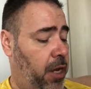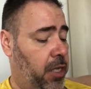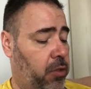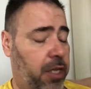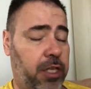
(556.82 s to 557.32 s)

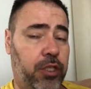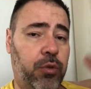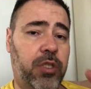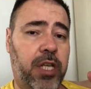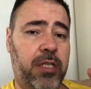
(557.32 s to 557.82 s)
So I did
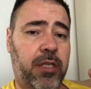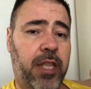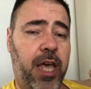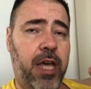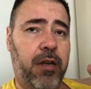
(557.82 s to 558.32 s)
2 sets of
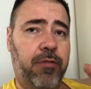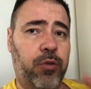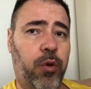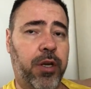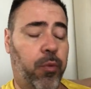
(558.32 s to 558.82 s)
that of
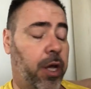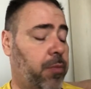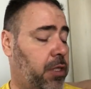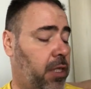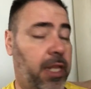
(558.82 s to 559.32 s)
20
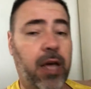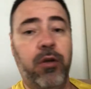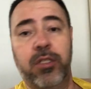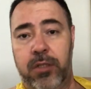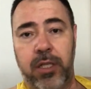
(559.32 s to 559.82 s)
reps. And that
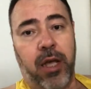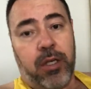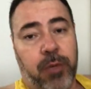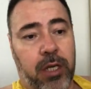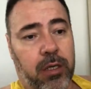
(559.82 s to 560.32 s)
was
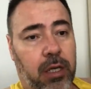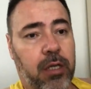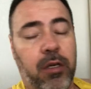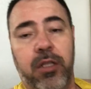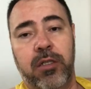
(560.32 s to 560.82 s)
my
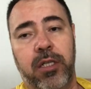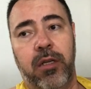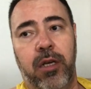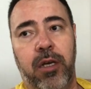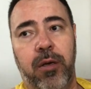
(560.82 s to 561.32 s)
another
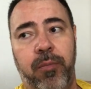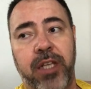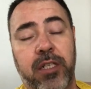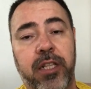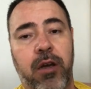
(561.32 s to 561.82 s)
set,
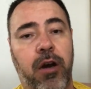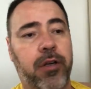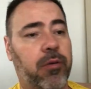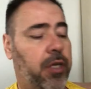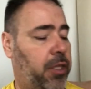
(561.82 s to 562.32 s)
basically
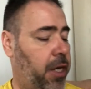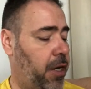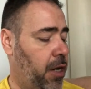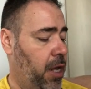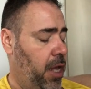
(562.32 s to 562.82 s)
cardio right
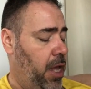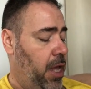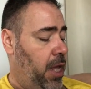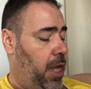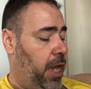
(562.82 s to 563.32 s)
there.
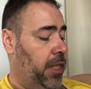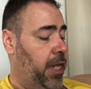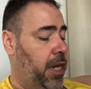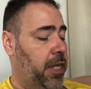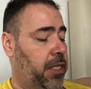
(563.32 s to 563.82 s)
And
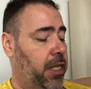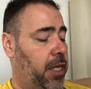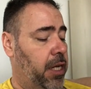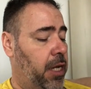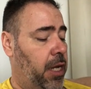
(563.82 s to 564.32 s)
then I
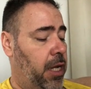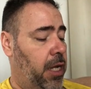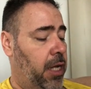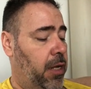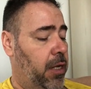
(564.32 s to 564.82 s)
did
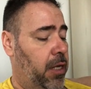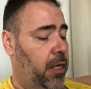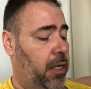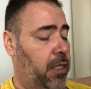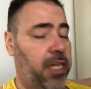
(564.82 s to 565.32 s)

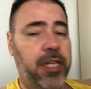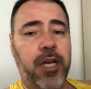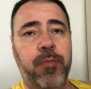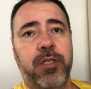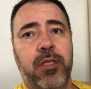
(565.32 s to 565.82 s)
knee
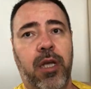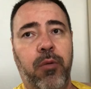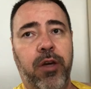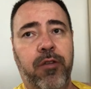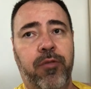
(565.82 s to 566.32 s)
ups. I
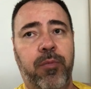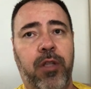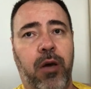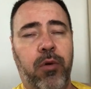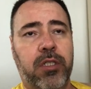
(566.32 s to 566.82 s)

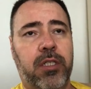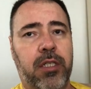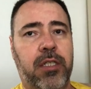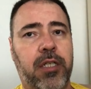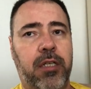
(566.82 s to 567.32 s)
was
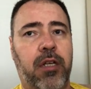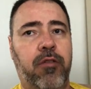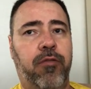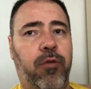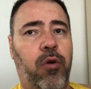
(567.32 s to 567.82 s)
sitting on
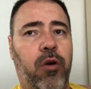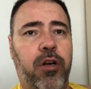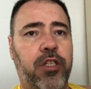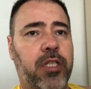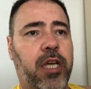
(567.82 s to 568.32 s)
the floor
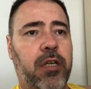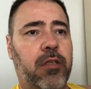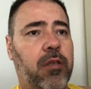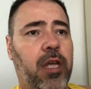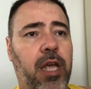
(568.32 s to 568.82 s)

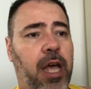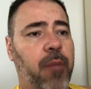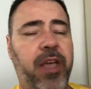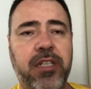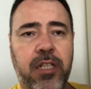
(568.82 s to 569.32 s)
and I
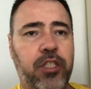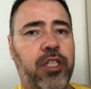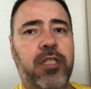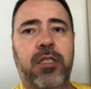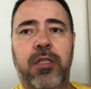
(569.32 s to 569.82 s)
basically
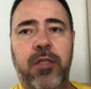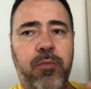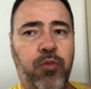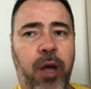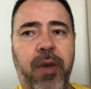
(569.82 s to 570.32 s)
just
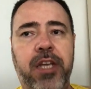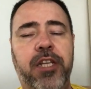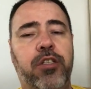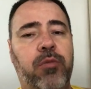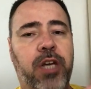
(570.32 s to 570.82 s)
brought my
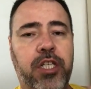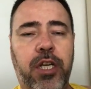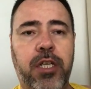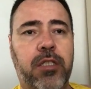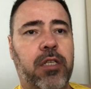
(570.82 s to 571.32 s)
knees to my
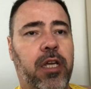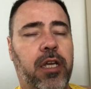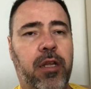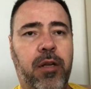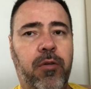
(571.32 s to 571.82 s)
chest
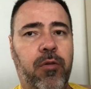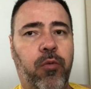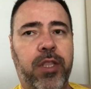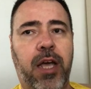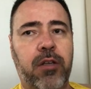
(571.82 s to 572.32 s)
and
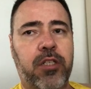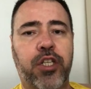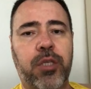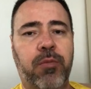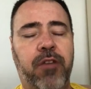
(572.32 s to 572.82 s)
without
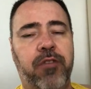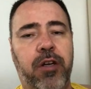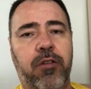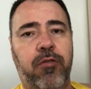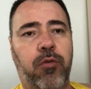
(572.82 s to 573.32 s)
touching my feet
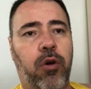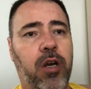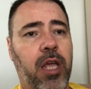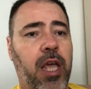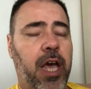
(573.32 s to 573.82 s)
on the floor.
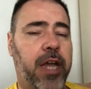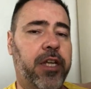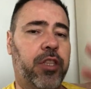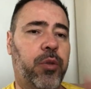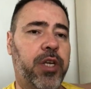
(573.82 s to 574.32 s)
I
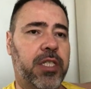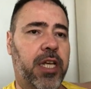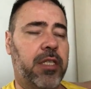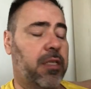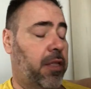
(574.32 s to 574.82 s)
did 3
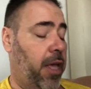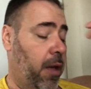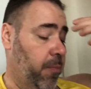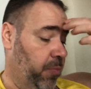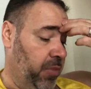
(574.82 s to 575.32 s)
sets of
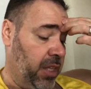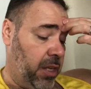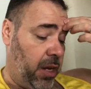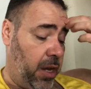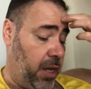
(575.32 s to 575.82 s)
that.
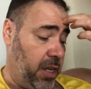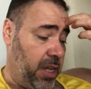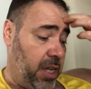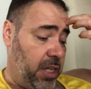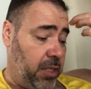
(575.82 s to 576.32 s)
All right.
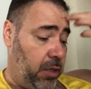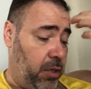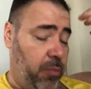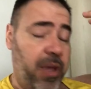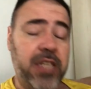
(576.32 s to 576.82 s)

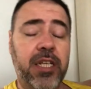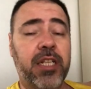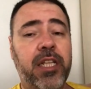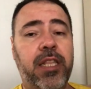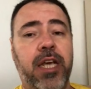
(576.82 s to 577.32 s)
So
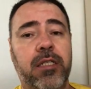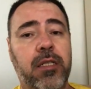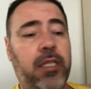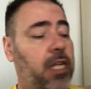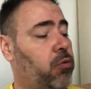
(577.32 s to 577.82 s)
basically
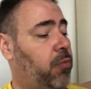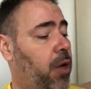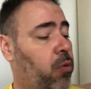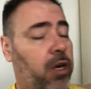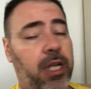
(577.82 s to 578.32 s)
that's what my
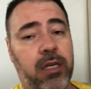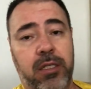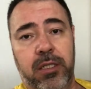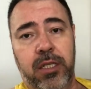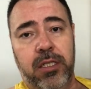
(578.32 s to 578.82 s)
workout
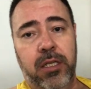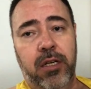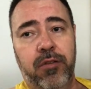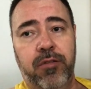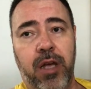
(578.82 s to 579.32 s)
consisted
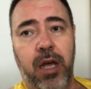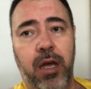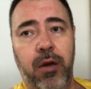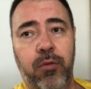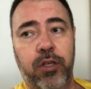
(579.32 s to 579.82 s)
of,
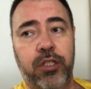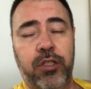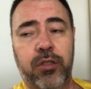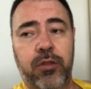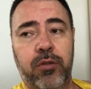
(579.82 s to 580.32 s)

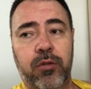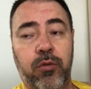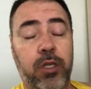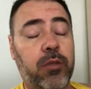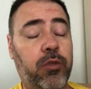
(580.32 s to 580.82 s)
which
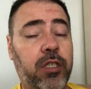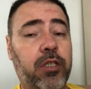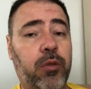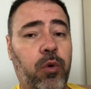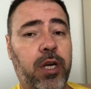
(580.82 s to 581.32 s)
was a really
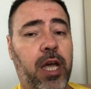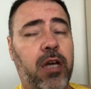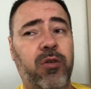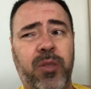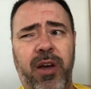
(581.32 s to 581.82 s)
good
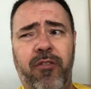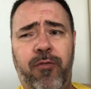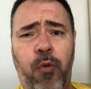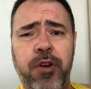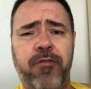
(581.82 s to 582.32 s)
workout. It was about
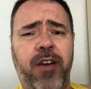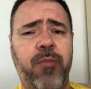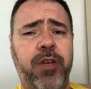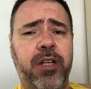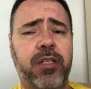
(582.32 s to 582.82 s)

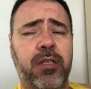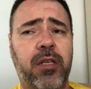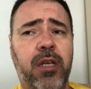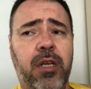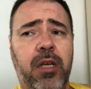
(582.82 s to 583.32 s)
45 minutes
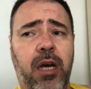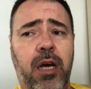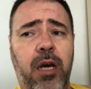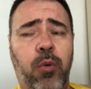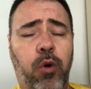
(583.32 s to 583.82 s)

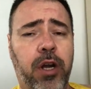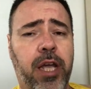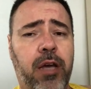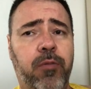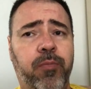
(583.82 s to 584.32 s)

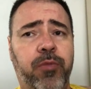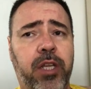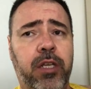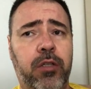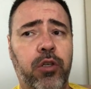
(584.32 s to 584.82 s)
workout,
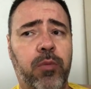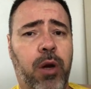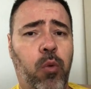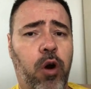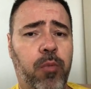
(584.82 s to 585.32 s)
including
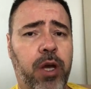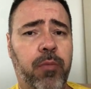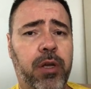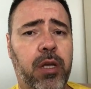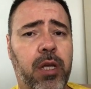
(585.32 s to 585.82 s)
my warm
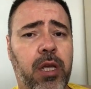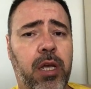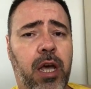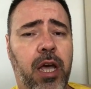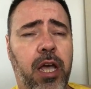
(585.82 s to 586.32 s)
up.
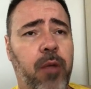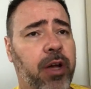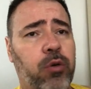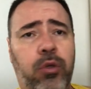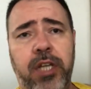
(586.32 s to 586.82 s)
And
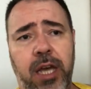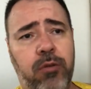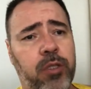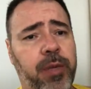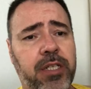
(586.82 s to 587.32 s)
my cool
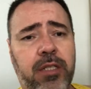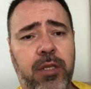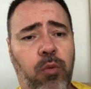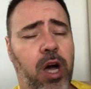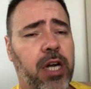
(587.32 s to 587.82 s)
down was
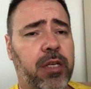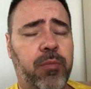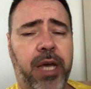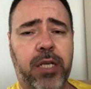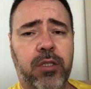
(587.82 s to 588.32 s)
basically walking
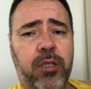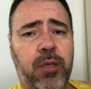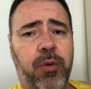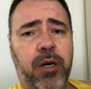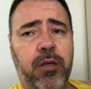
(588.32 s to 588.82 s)
back
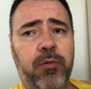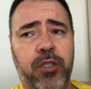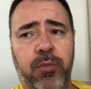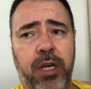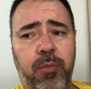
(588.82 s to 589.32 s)

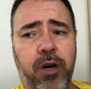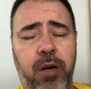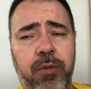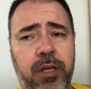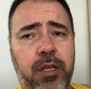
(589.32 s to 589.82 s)
to my
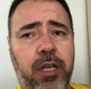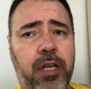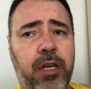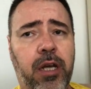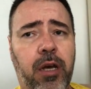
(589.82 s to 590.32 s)
apartment
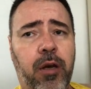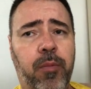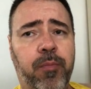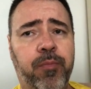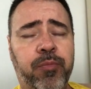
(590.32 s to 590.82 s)

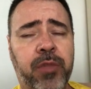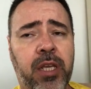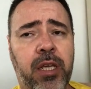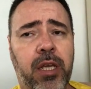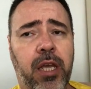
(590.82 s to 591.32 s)

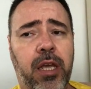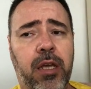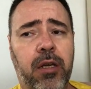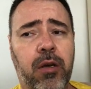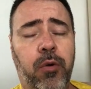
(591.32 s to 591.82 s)

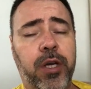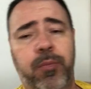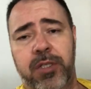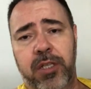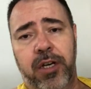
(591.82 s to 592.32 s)
and going
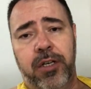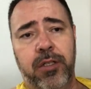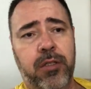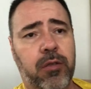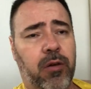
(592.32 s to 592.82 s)
up the
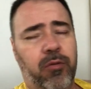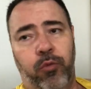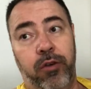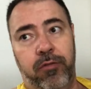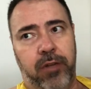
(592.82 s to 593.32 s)
stairs, or
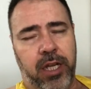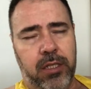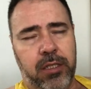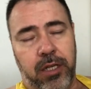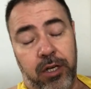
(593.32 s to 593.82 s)
one flight
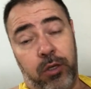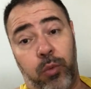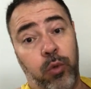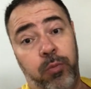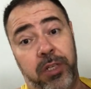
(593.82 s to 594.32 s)
of stairs,
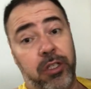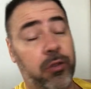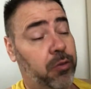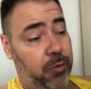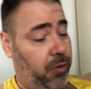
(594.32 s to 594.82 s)
whoopie-doo.